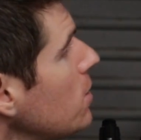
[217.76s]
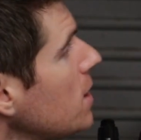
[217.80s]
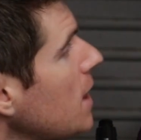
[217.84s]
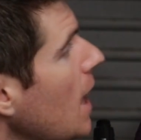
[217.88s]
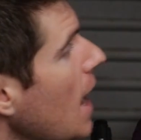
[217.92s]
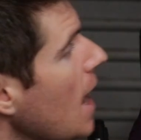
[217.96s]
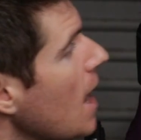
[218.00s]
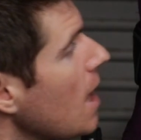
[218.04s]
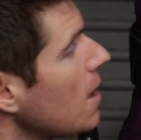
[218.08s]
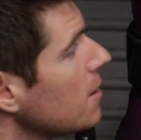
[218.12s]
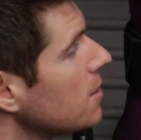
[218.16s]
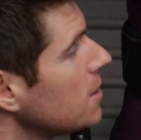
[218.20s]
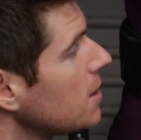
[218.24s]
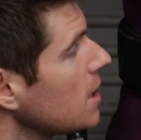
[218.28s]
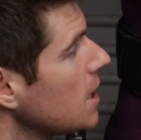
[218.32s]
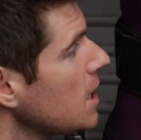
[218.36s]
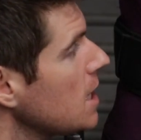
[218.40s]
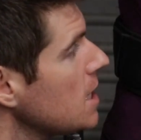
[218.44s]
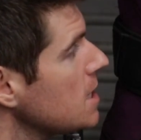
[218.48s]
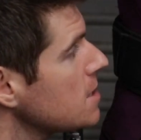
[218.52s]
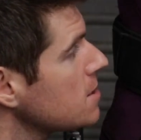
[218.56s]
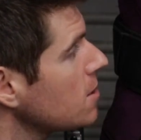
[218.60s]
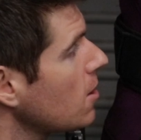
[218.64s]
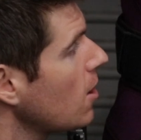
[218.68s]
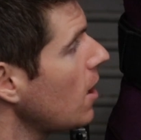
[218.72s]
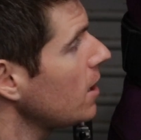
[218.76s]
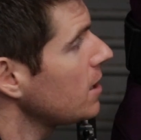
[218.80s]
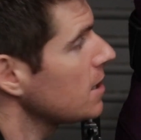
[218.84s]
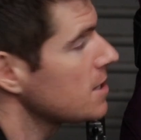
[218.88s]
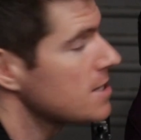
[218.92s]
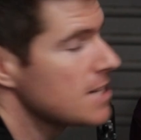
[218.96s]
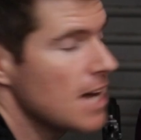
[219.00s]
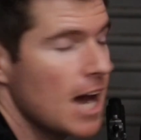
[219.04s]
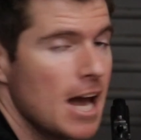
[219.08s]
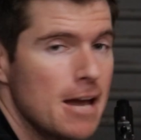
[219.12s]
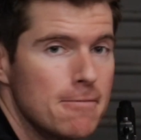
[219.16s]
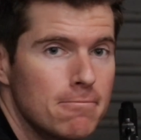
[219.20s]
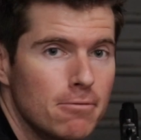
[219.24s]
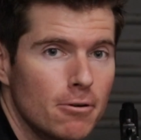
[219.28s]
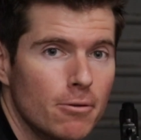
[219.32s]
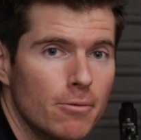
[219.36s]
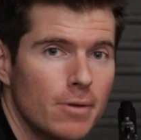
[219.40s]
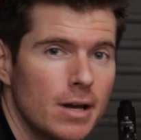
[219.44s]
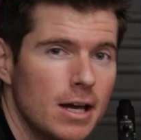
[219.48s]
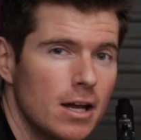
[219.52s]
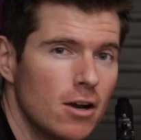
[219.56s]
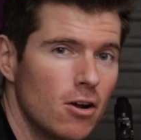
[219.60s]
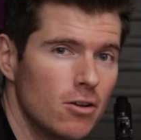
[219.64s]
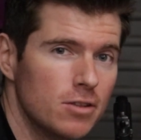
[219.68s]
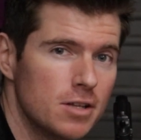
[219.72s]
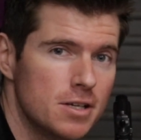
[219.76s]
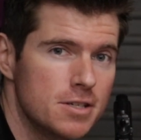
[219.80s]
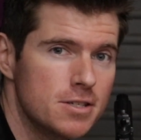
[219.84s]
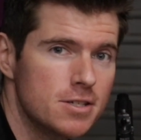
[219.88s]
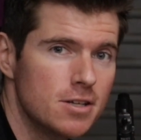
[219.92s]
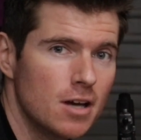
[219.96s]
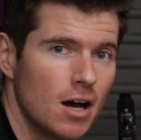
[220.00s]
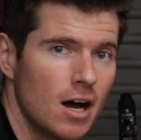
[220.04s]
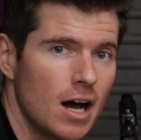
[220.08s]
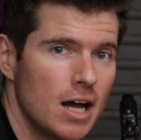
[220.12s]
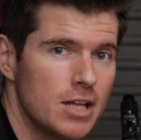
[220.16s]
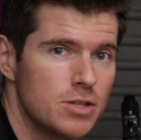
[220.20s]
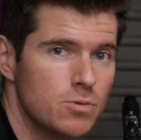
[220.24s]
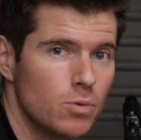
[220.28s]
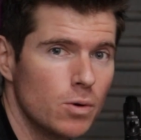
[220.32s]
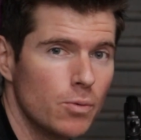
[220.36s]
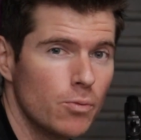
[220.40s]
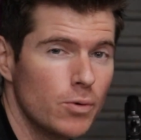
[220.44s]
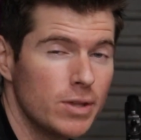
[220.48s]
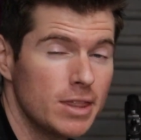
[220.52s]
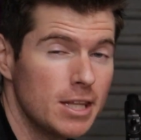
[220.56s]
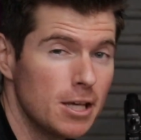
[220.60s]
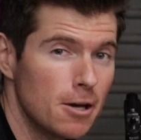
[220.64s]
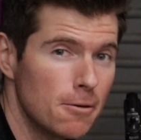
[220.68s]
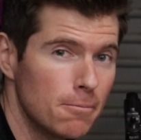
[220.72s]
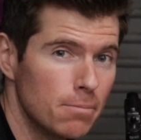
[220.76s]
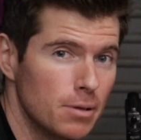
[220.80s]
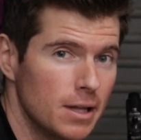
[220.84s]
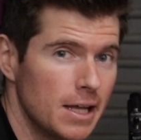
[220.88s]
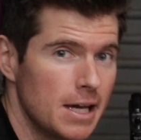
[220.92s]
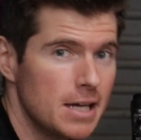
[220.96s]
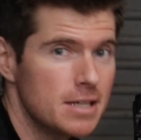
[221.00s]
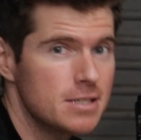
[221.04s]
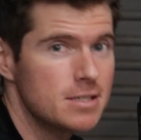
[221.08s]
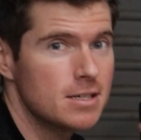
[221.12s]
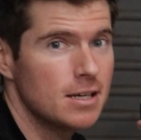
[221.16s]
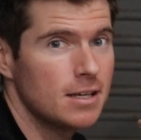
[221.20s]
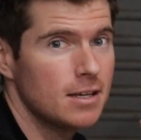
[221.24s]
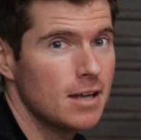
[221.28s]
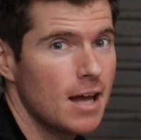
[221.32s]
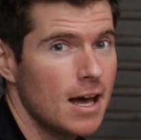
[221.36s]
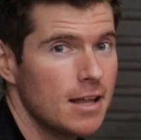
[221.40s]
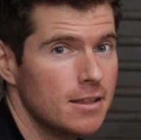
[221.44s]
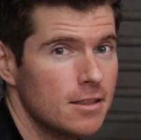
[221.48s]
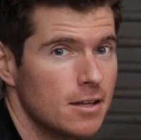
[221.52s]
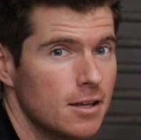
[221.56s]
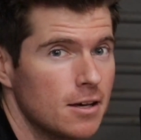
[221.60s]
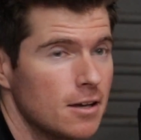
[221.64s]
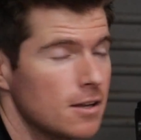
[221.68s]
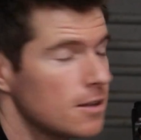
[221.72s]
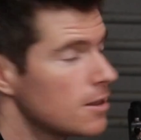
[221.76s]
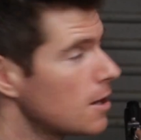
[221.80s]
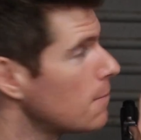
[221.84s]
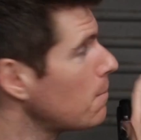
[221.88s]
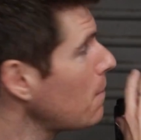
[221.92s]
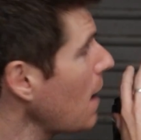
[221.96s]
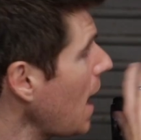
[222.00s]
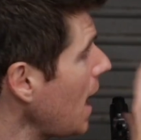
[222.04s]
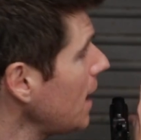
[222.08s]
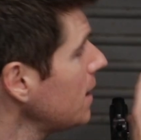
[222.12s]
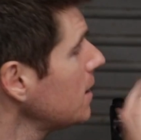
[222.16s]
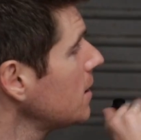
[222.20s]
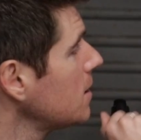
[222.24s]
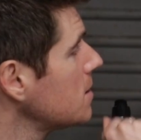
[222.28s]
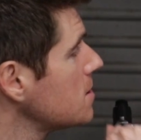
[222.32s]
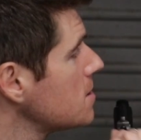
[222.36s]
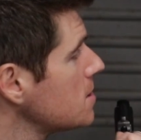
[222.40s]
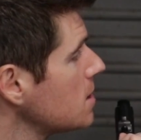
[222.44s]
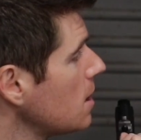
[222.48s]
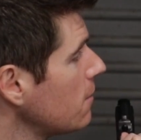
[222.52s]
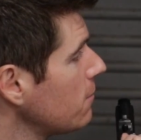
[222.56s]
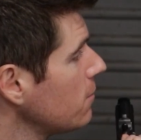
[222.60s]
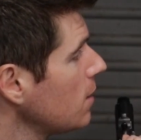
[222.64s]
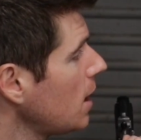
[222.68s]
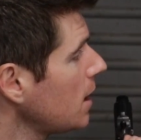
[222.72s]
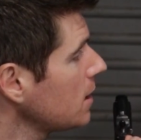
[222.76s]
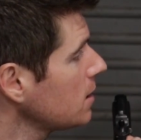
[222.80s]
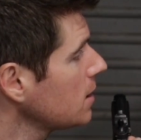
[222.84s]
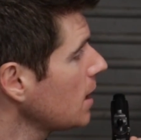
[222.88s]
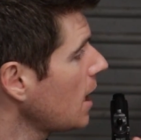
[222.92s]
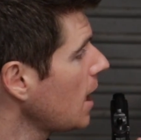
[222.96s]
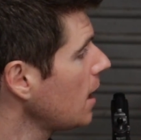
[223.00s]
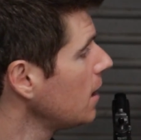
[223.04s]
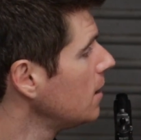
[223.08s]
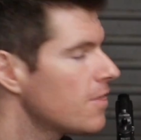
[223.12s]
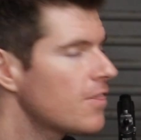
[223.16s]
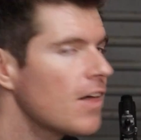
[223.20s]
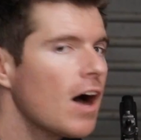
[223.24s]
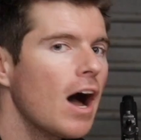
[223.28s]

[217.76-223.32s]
how these kind of taper in on the sides with the obliques and the padding and stuff like that.